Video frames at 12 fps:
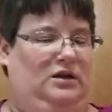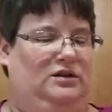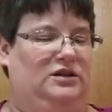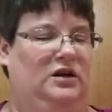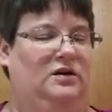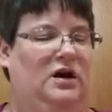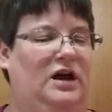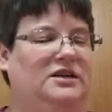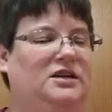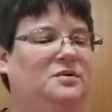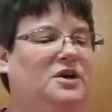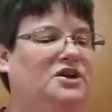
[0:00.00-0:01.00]
So I
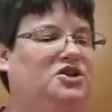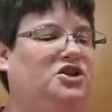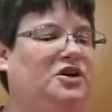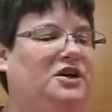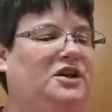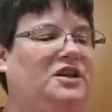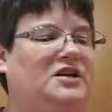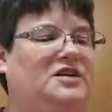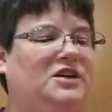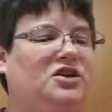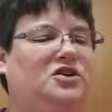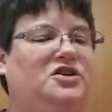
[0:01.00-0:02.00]
did want to show you this.
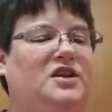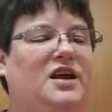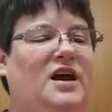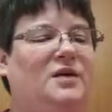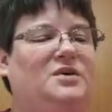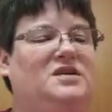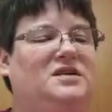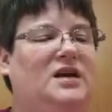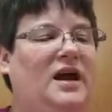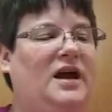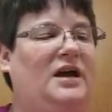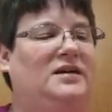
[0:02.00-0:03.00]
I told you that I was
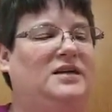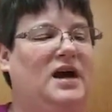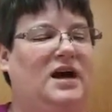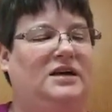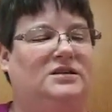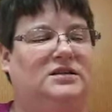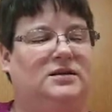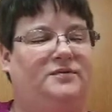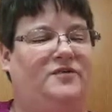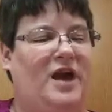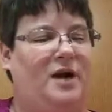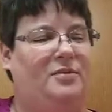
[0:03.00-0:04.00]
I had dyed
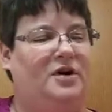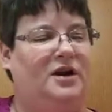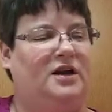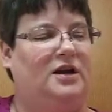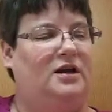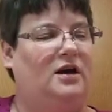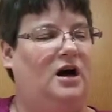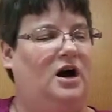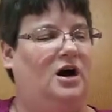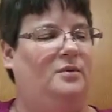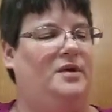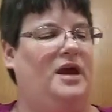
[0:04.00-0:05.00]
some fabric
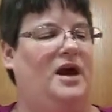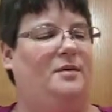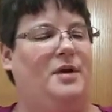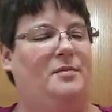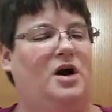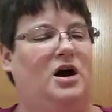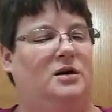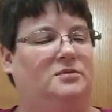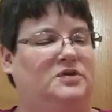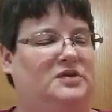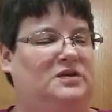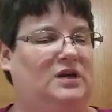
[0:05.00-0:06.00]
um, at my
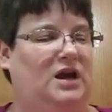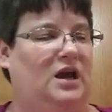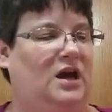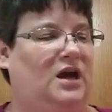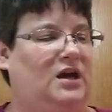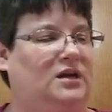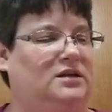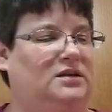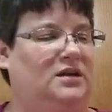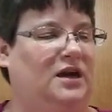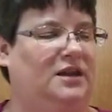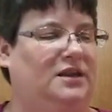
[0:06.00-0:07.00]
mom's,
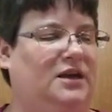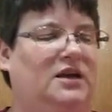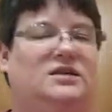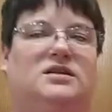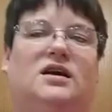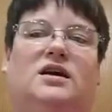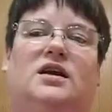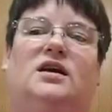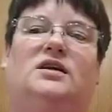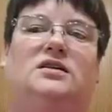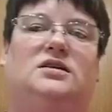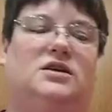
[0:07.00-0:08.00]
and I think I stuck it
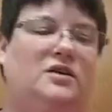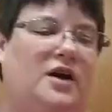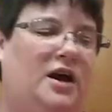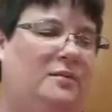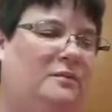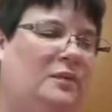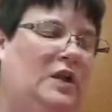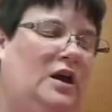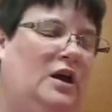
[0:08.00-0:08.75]
on Instagram.